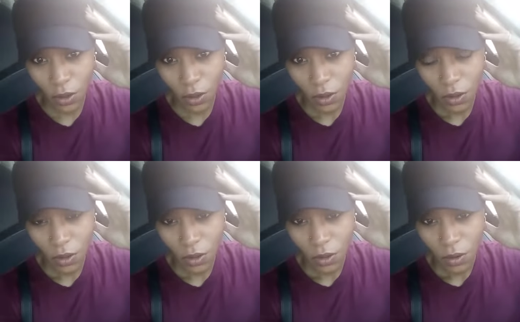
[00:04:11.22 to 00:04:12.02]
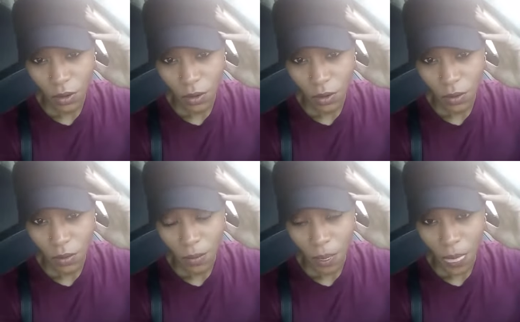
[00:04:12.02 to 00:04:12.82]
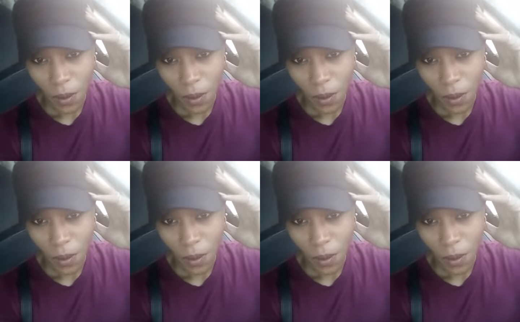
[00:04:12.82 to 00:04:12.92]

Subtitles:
No one is speaking in this clip.